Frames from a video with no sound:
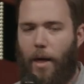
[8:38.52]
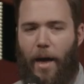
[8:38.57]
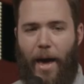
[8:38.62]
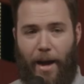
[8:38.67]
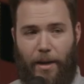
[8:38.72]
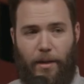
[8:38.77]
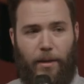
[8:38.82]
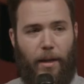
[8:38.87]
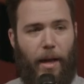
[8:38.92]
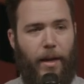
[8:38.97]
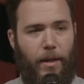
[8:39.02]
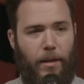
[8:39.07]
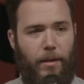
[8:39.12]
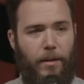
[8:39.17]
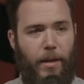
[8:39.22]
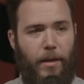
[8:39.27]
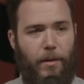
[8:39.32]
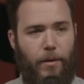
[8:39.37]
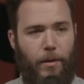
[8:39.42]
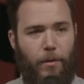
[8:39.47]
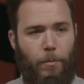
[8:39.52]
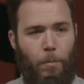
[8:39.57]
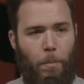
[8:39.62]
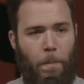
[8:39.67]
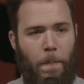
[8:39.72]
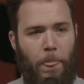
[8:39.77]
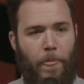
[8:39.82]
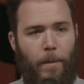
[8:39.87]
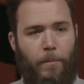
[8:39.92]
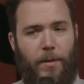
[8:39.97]
act like a leader
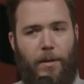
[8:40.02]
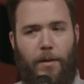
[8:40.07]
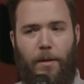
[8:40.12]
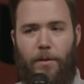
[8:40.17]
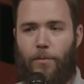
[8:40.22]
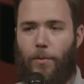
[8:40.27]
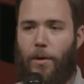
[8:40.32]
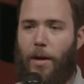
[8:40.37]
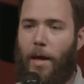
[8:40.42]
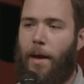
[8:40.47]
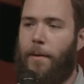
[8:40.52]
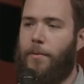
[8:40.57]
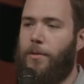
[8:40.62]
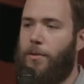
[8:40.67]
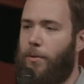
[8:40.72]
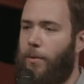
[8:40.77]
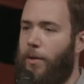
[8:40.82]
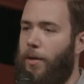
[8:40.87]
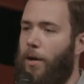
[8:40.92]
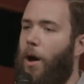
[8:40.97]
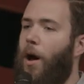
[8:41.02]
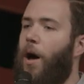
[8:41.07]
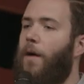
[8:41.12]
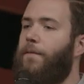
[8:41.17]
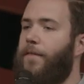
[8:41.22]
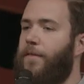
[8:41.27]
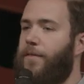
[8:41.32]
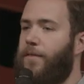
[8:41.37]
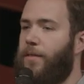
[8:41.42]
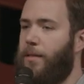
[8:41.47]
because what I'm doing
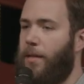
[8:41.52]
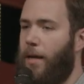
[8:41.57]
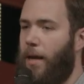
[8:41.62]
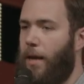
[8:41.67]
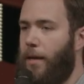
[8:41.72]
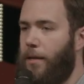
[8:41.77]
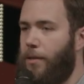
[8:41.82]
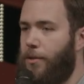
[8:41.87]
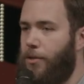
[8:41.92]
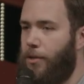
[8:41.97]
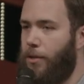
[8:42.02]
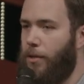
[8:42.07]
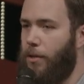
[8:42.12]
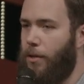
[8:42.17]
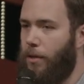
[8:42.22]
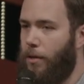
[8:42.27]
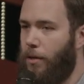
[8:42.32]
off of stage